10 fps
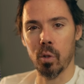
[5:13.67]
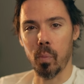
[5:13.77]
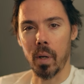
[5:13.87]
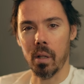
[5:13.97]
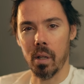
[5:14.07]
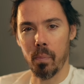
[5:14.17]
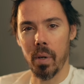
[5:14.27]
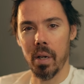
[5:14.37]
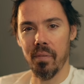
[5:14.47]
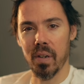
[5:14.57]
So my
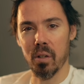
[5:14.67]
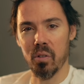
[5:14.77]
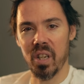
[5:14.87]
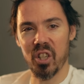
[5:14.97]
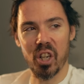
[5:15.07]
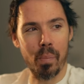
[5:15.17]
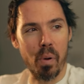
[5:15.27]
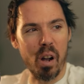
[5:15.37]
clickbaity video DJI